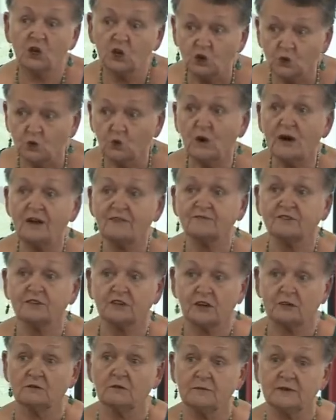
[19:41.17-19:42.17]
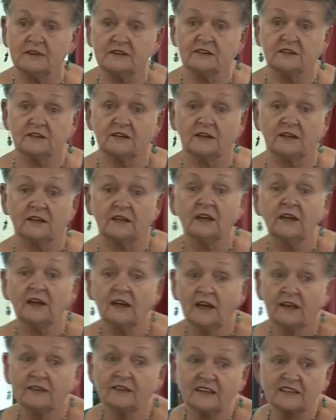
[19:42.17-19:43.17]
You have to go immediately,
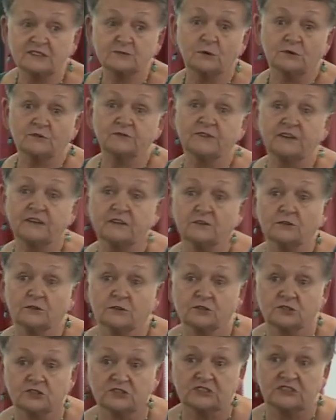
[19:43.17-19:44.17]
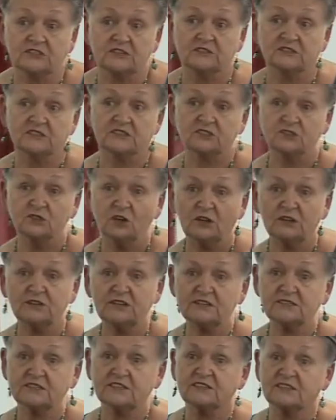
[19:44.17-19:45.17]
and that's what fecal urgency is. It's not
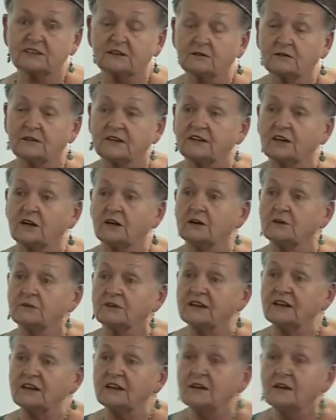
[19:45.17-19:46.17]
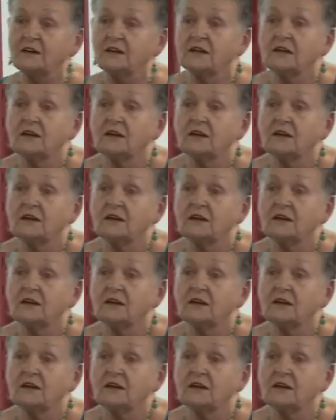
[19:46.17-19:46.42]
necessarily diarrhea.